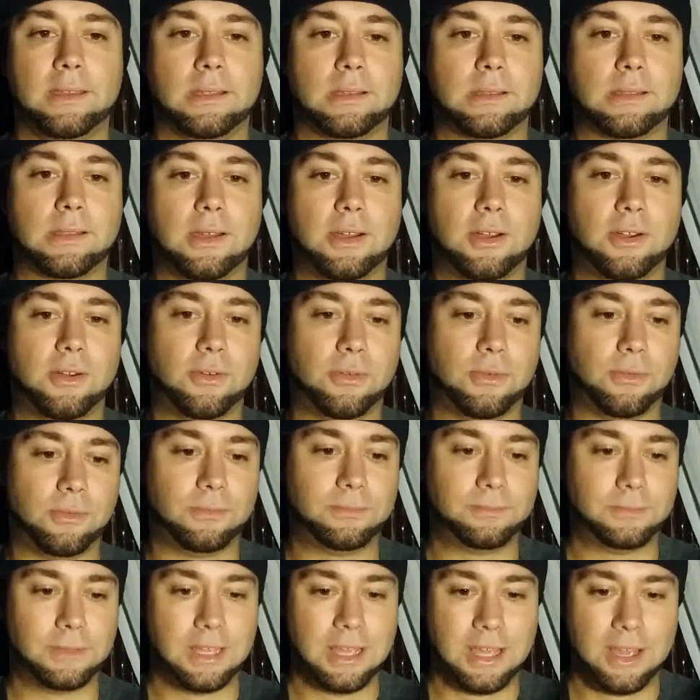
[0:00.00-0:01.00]
So
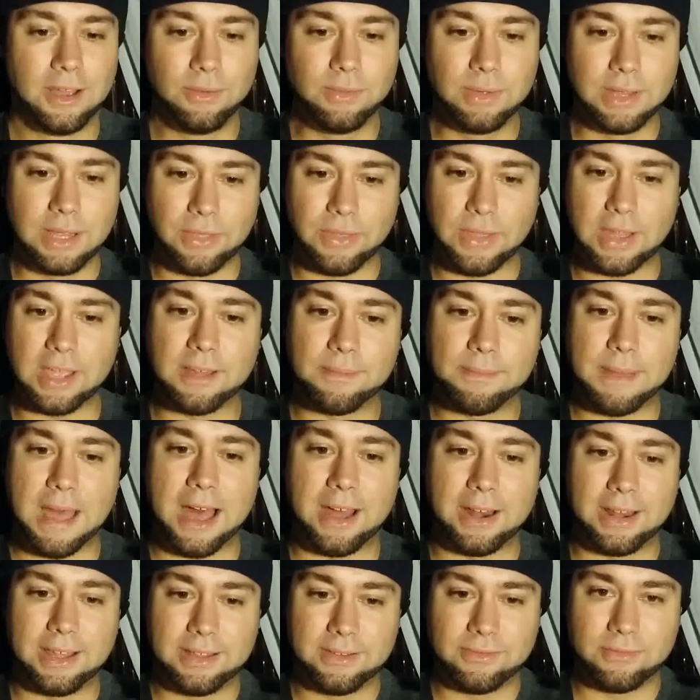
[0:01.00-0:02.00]
when you think
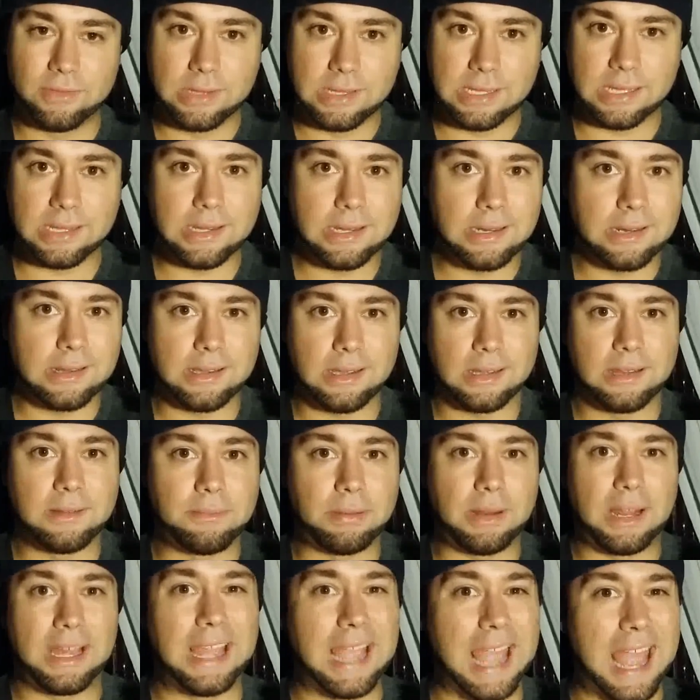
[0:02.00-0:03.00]
about it, resistance doesn't
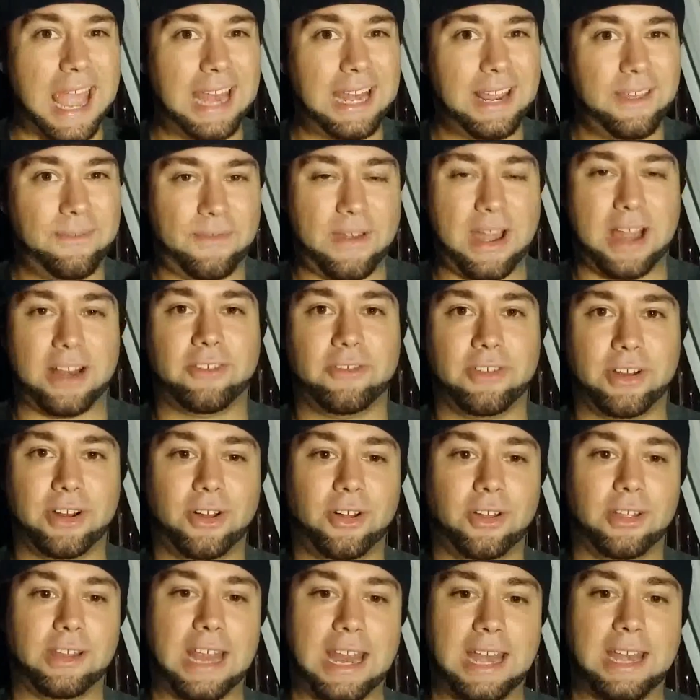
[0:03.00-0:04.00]
play any factor at
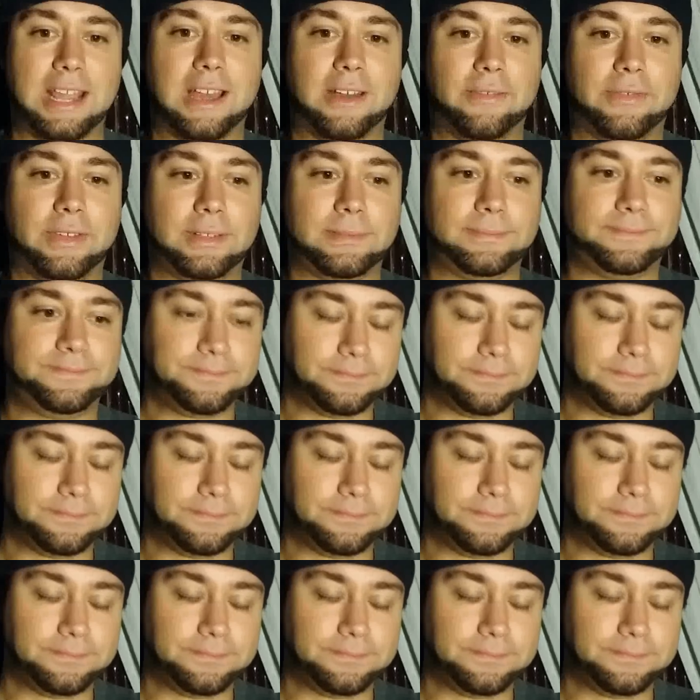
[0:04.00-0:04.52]
all in any of it.